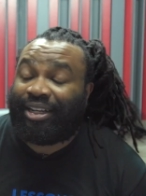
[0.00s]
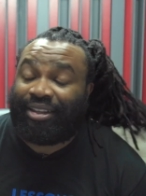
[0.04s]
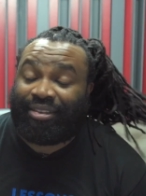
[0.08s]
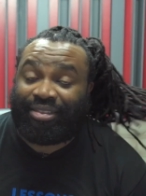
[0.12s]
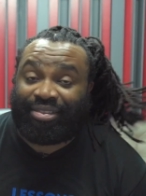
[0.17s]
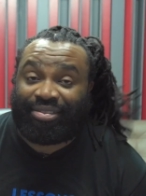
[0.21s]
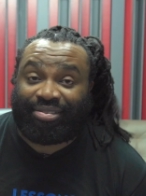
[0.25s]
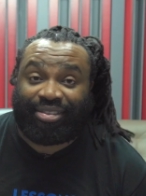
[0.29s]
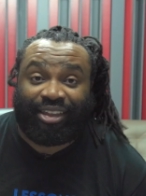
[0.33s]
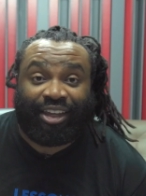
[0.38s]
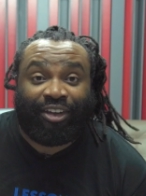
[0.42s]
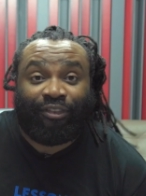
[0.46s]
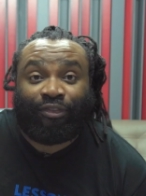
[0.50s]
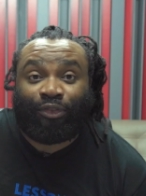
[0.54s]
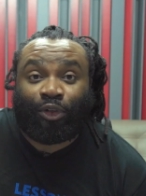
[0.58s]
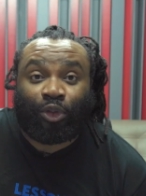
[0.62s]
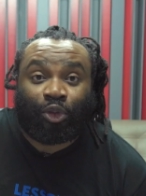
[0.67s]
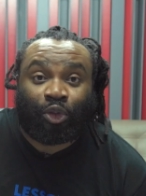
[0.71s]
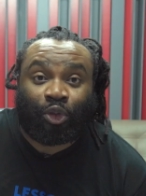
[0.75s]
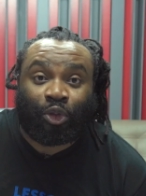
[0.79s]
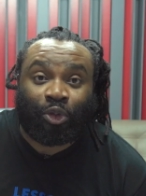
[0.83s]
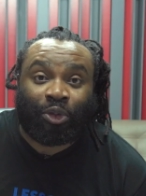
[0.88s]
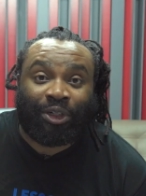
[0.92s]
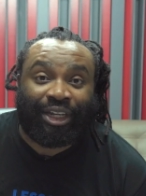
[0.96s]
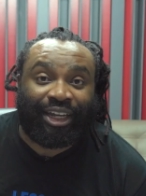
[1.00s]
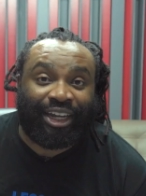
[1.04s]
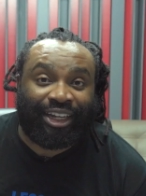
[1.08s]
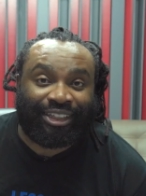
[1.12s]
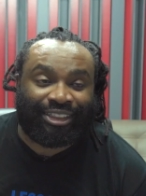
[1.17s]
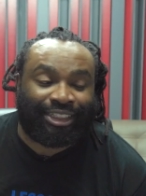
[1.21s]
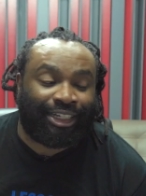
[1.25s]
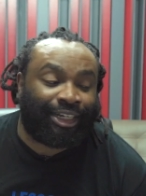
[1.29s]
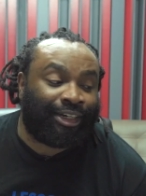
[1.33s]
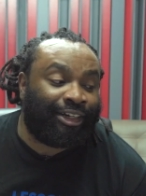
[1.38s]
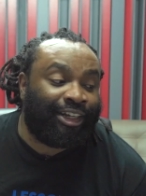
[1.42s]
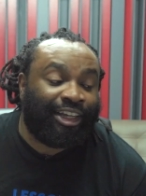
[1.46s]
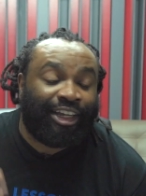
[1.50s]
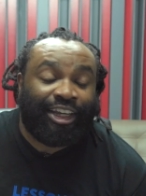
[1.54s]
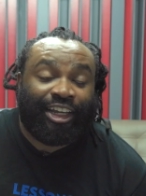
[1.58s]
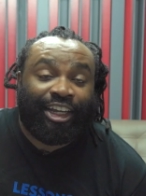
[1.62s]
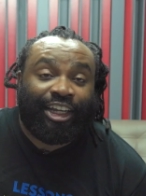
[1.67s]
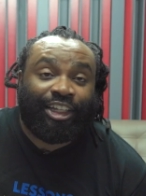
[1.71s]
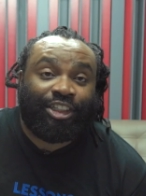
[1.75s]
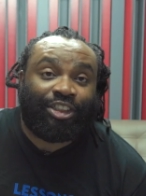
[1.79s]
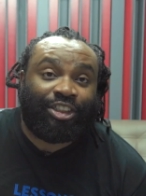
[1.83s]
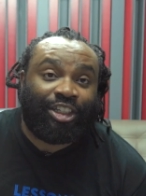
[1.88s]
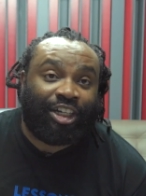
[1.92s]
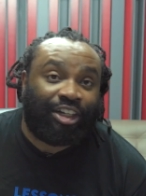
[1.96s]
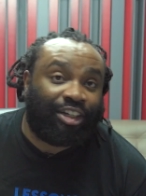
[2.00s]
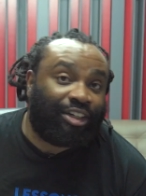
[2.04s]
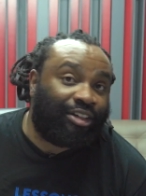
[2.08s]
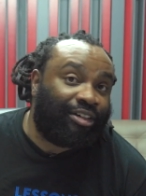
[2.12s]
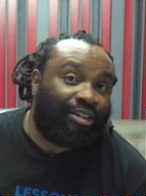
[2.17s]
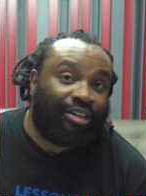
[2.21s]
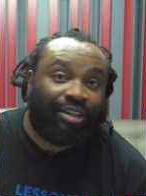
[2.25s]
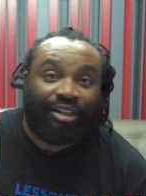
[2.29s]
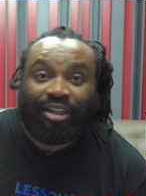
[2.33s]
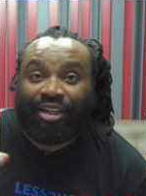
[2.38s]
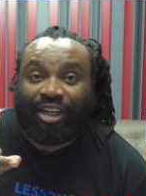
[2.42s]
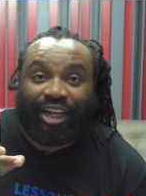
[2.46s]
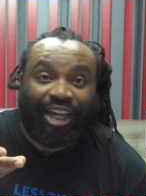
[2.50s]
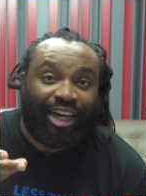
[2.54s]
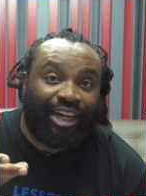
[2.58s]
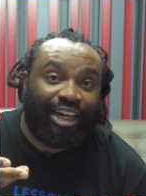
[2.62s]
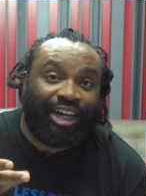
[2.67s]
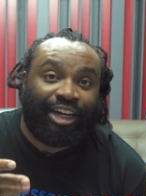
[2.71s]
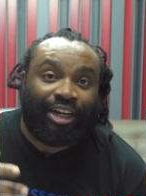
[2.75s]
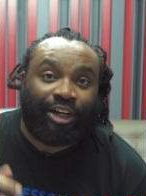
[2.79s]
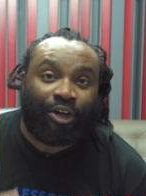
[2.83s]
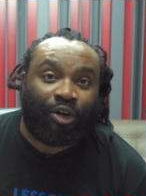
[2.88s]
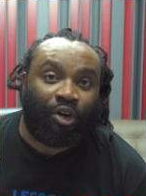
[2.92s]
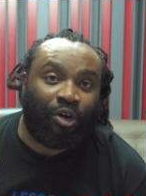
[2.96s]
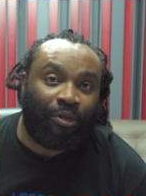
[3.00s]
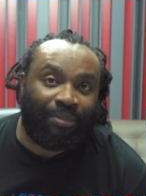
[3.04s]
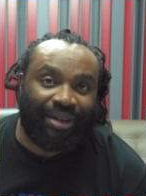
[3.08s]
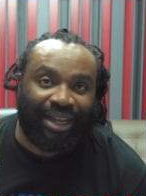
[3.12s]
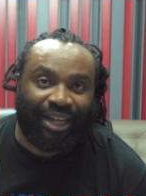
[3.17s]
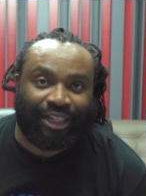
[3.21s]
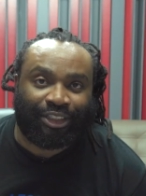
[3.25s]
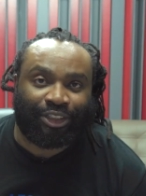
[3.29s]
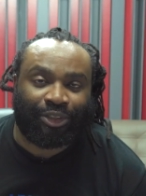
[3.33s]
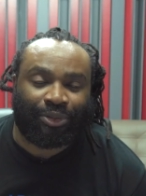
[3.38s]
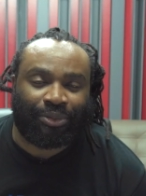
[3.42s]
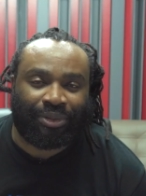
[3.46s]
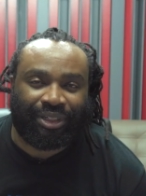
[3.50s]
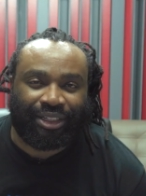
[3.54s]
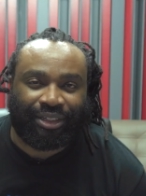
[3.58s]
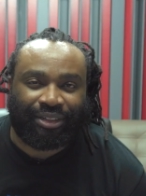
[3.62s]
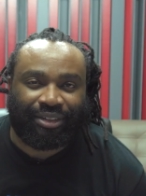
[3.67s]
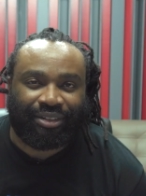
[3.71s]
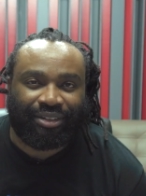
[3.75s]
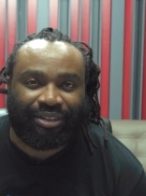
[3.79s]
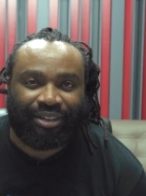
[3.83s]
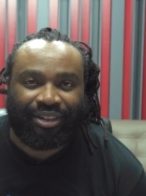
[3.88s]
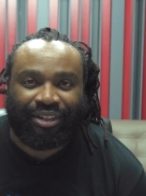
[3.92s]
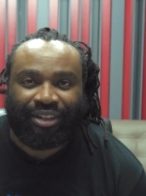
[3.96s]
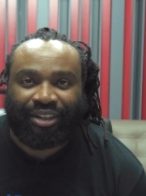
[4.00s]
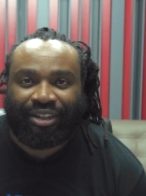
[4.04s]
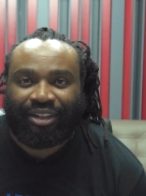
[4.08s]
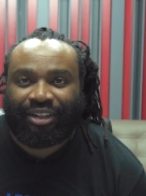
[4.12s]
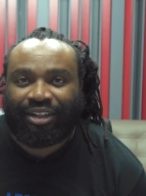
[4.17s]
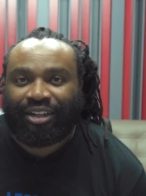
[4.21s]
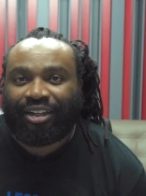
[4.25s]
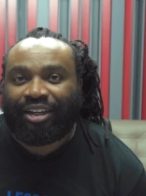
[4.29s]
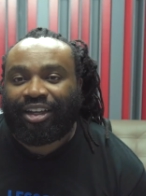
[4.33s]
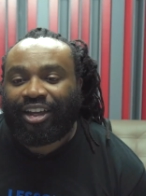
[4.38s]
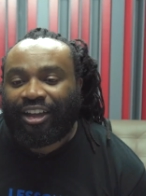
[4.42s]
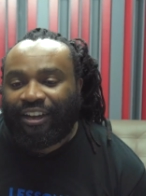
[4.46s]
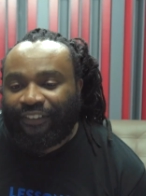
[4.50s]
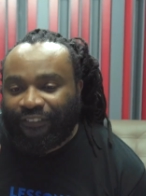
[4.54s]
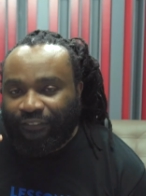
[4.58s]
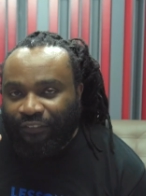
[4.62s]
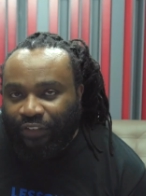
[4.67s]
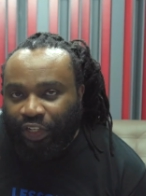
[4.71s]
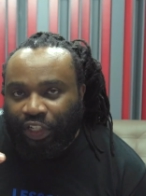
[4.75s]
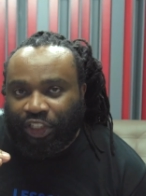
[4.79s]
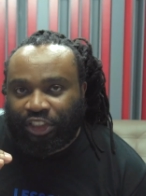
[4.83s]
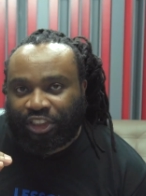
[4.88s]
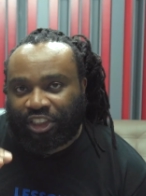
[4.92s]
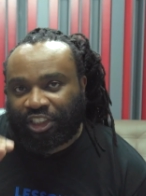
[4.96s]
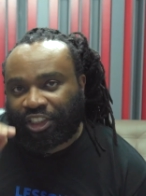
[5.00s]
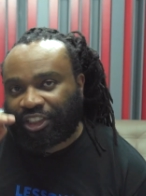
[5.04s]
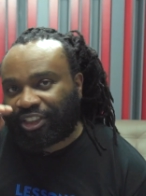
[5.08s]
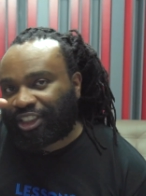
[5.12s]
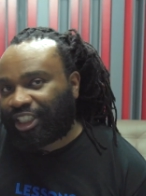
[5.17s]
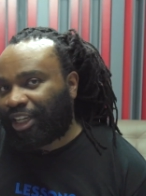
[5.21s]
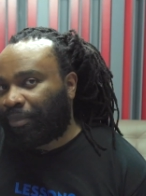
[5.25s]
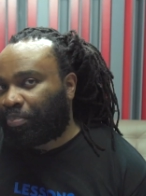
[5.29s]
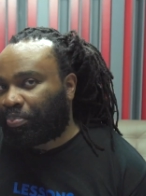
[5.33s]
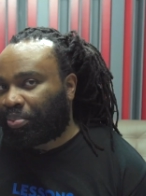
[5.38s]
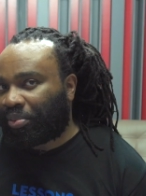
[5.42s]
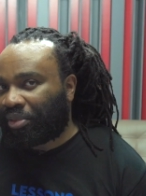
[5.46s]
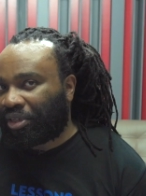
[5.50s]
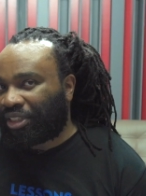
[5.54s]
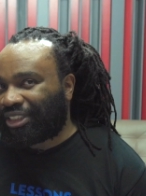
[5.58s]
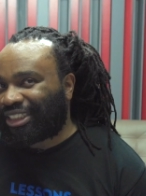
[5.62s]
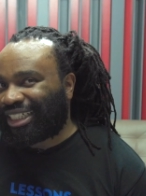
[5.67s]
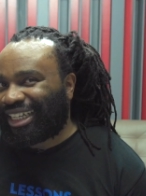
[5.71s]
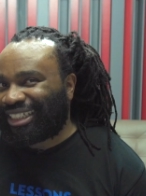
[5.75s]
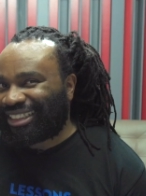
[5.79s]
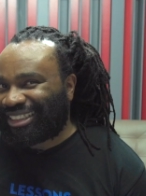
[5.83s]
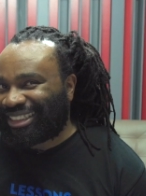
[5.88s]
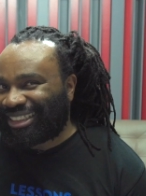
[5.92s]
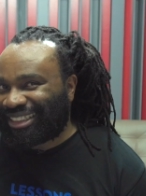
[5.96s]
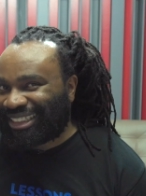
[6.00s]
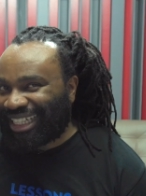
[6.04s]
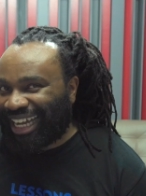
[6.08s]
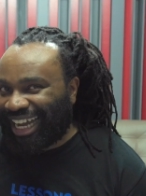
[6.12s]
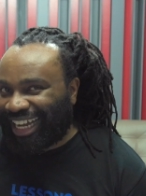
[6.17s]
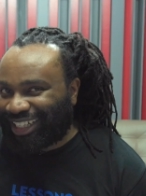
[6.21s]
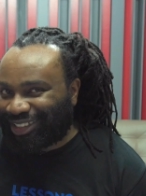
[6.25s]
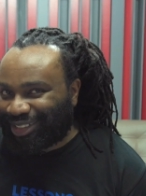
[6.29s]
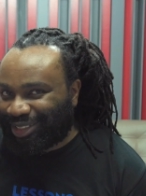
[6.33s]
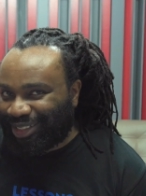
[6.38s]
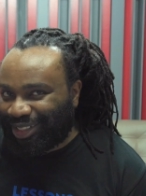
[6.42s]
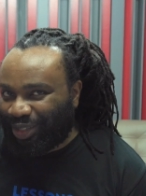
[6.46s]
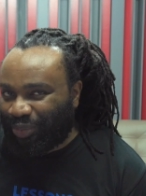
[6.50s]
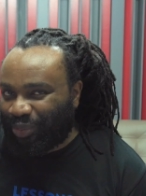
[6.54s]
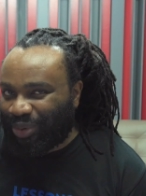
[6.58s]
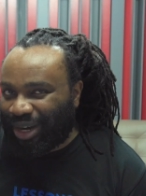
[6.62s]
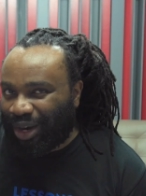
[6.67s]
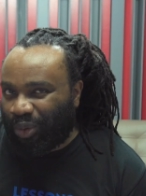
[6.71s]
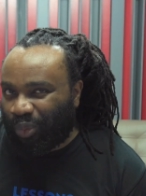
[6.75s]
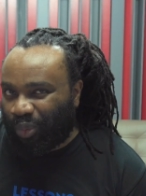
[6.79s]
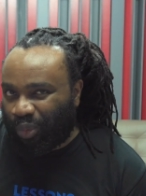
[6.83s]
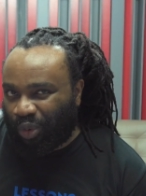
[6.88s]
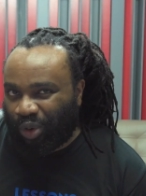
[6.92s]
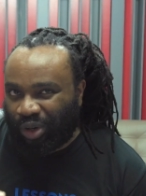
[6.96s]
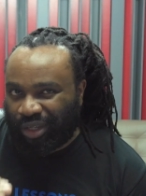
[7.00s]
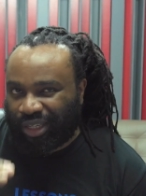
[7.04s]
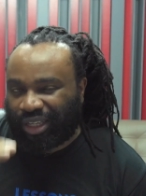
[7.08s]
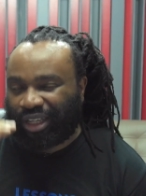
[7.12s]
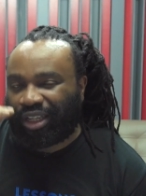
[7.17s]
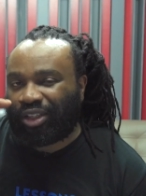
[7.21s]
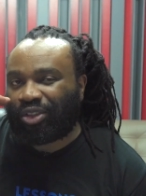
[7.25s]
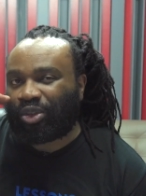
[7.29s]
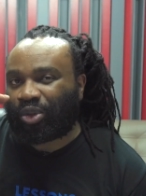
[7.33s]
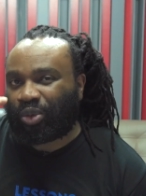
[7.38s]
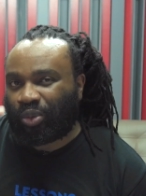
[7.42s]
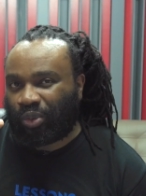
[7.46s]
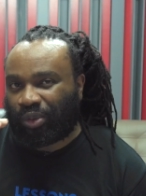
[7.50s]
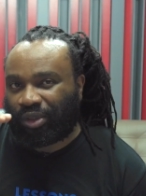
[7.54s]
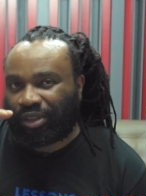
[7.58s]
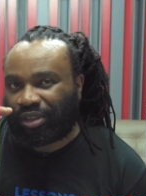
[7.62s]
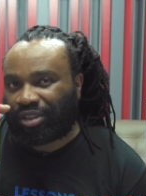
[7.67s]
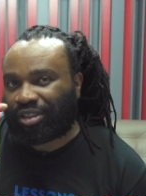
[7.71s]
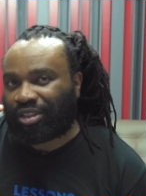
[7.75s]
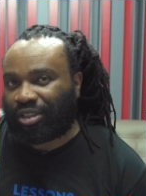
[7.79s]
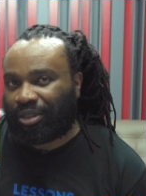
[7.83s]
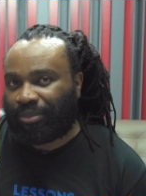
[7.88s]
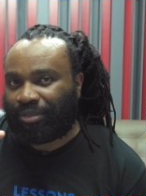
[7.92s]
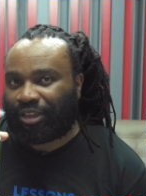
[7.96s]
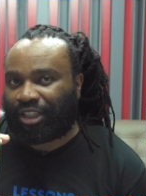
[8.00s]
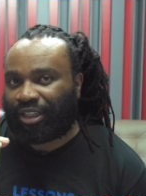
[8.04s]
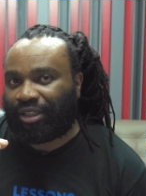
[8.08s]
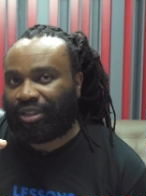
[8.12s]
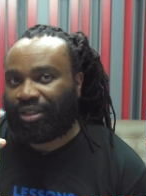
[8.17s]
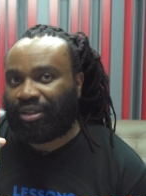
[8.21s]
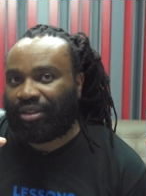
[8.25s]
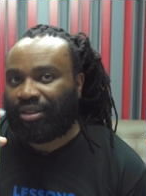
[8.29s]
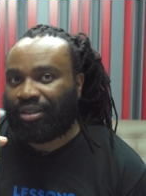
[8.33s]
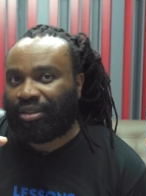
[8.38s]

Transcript: the thing for two days, and it's done. And then they go back to it. Versus a project is actually we are working towards something.